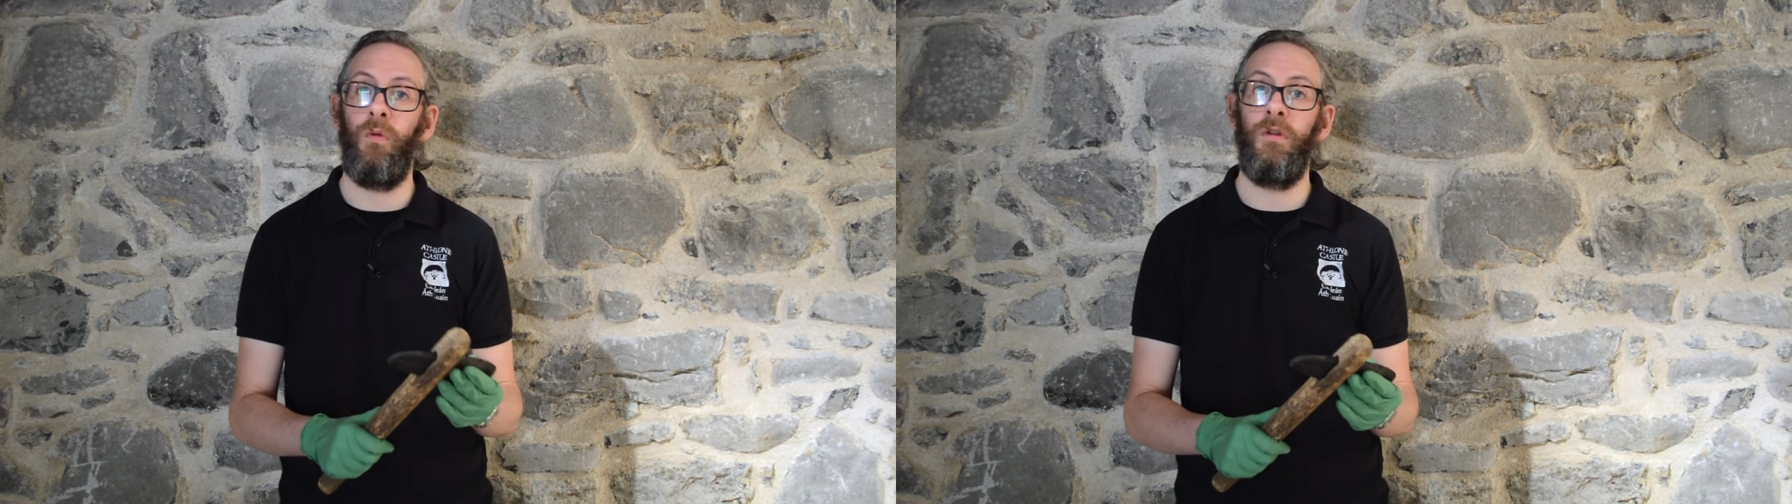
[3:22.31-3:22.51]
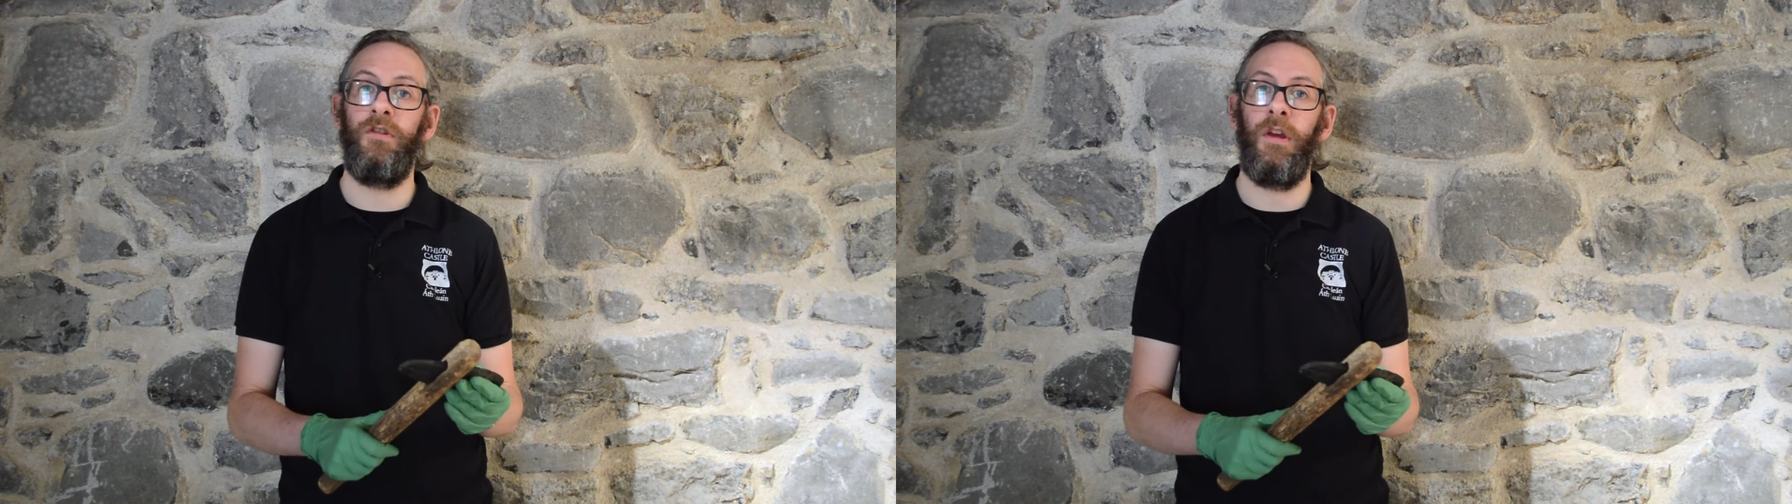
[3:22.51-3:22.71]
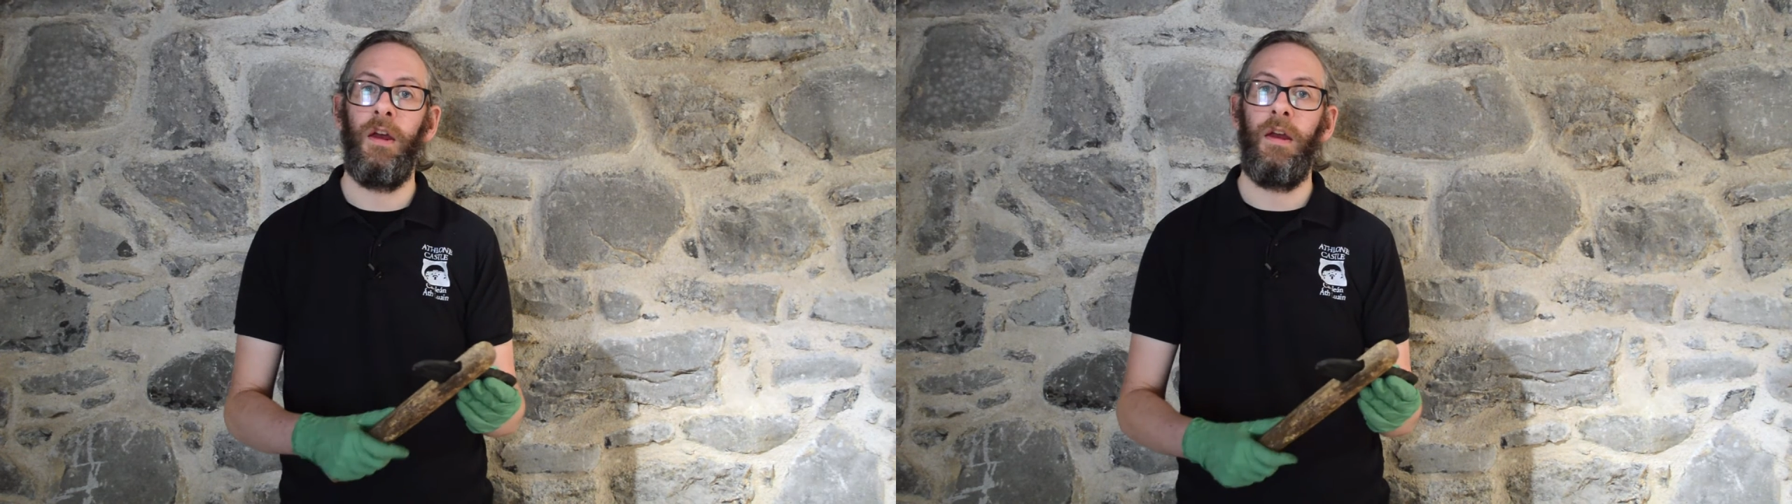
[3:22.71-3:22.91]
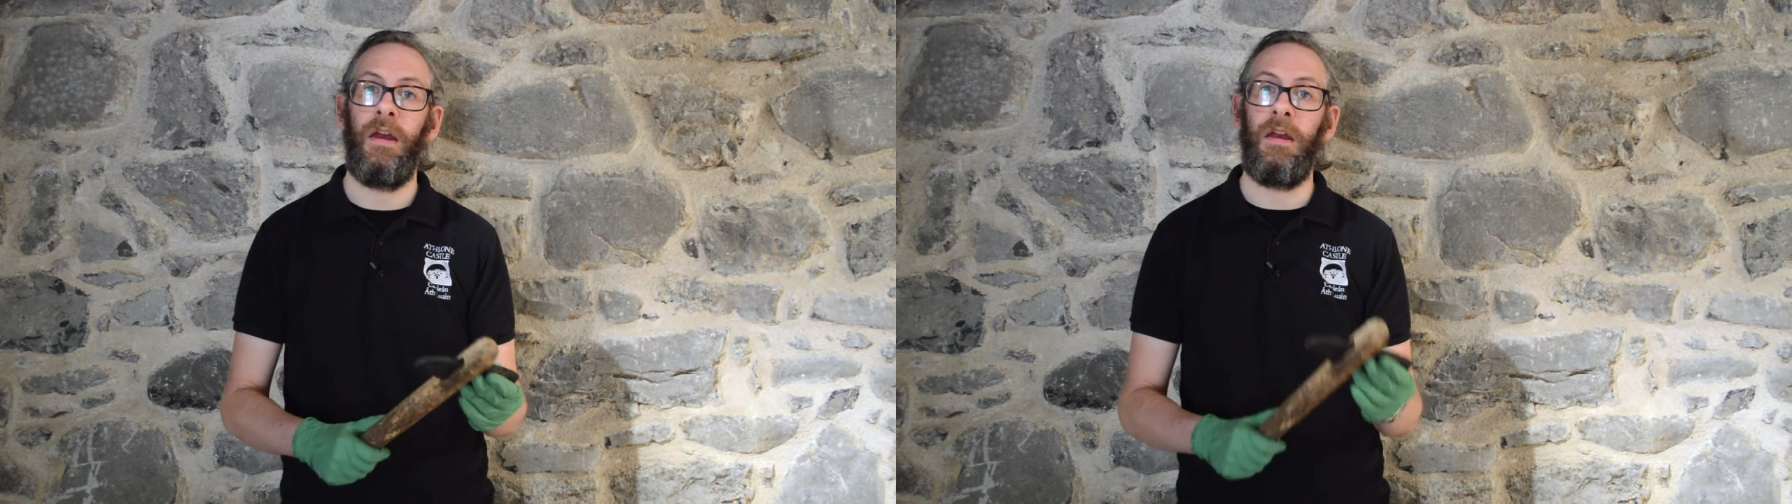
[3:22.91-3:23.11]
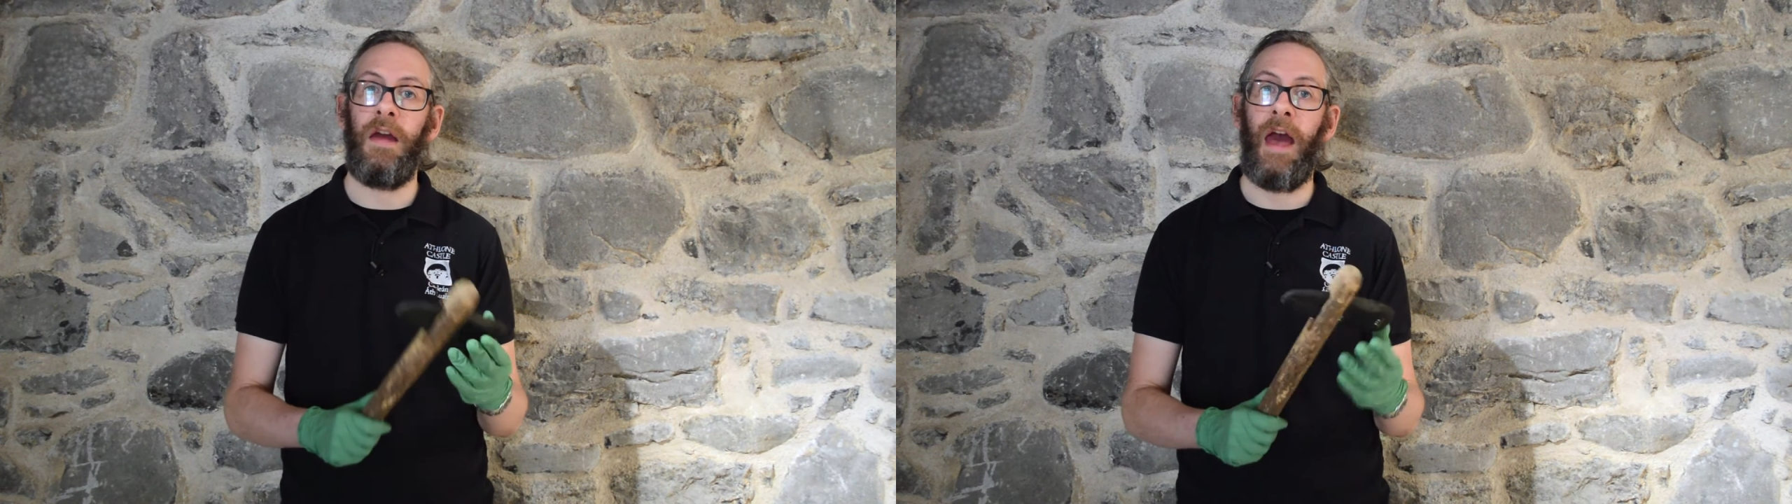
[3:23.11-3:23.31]
wood
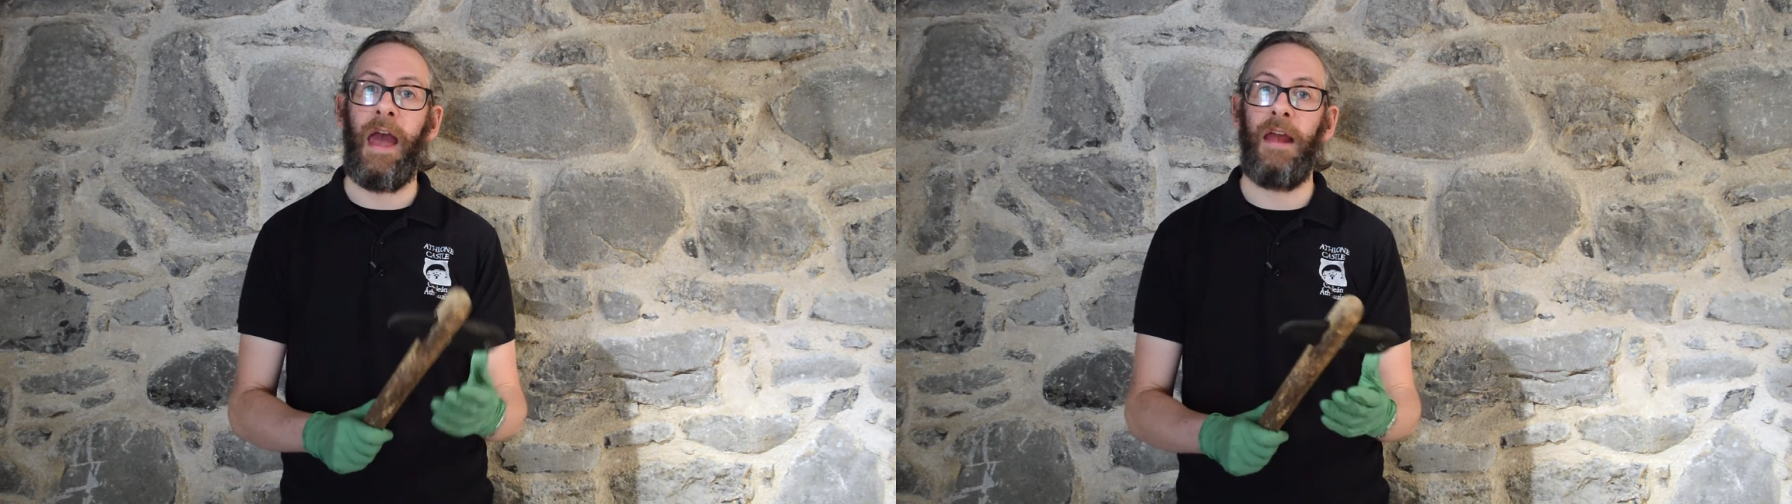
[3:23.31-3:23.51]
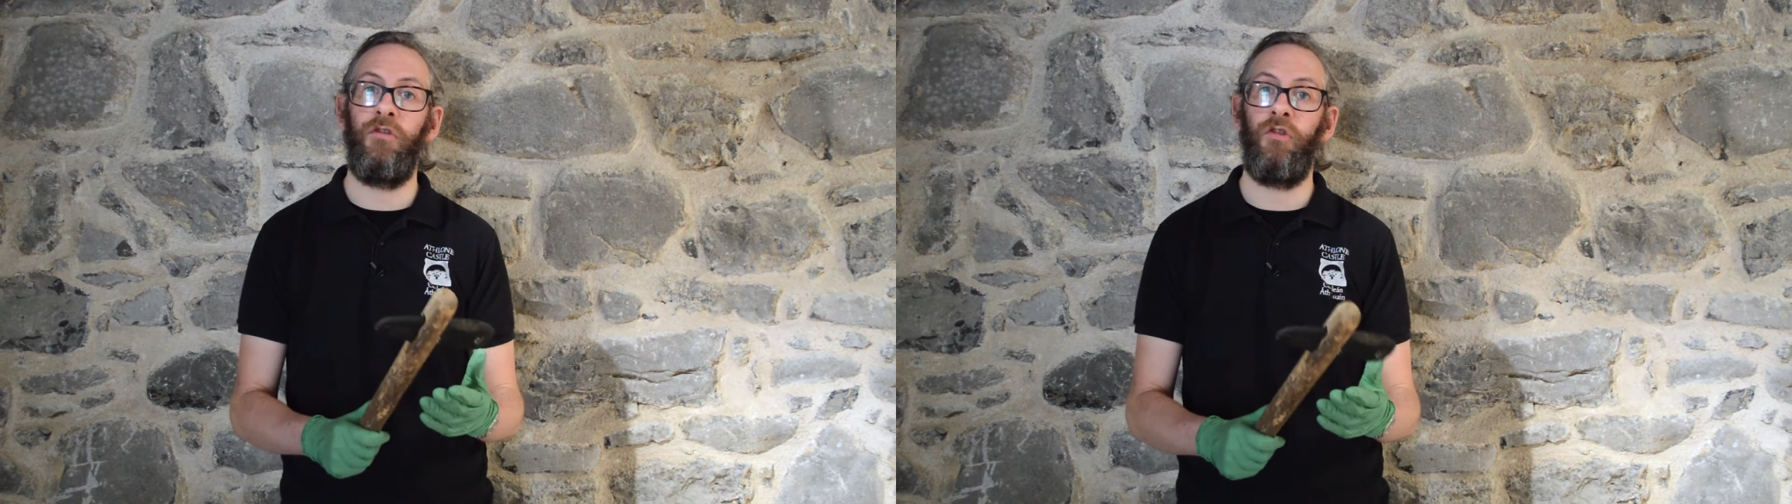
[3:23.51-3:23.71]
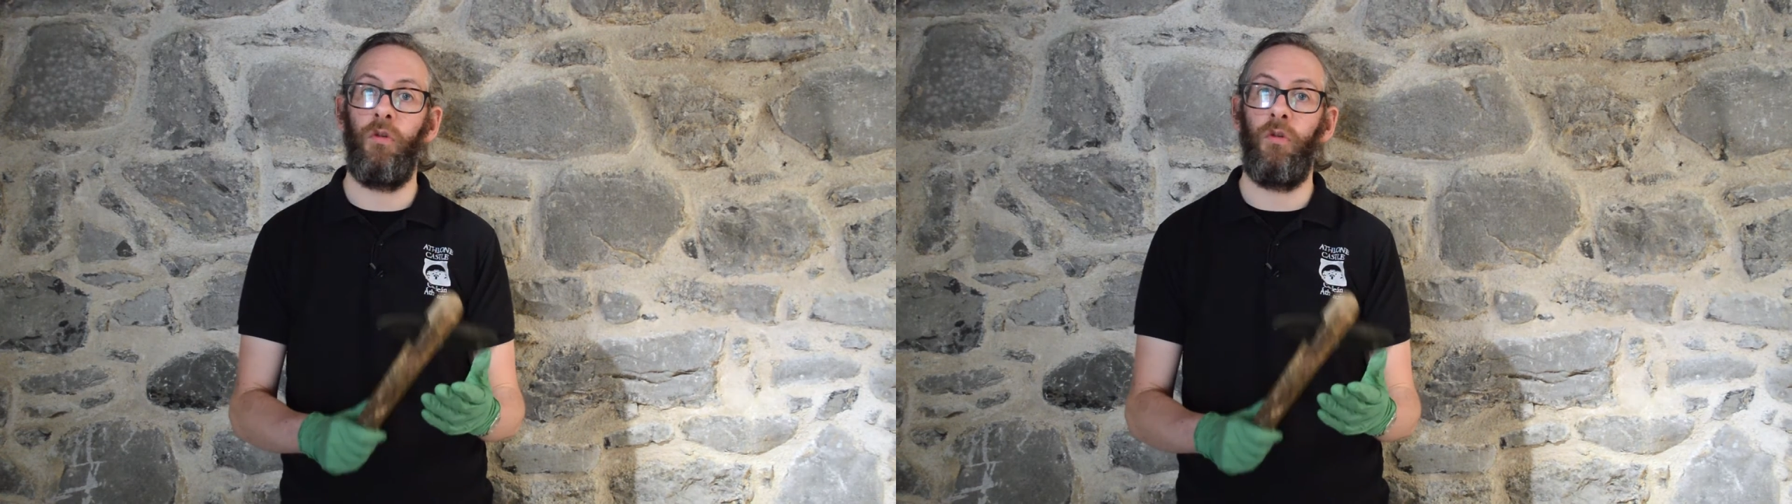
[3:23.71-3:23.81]
in hand